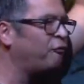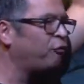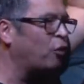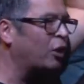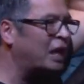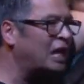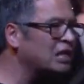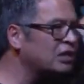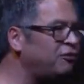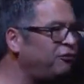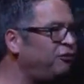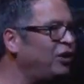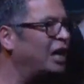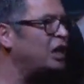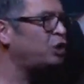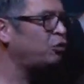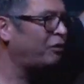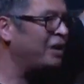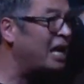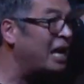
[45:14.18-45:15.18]
for his
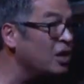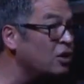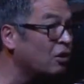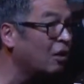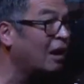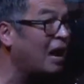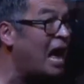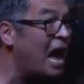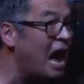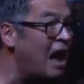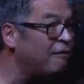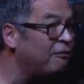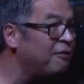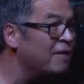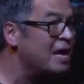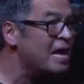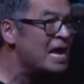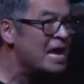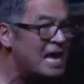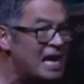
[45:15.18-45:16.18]
victory in your life,
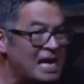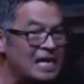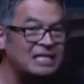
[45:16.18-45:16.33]
he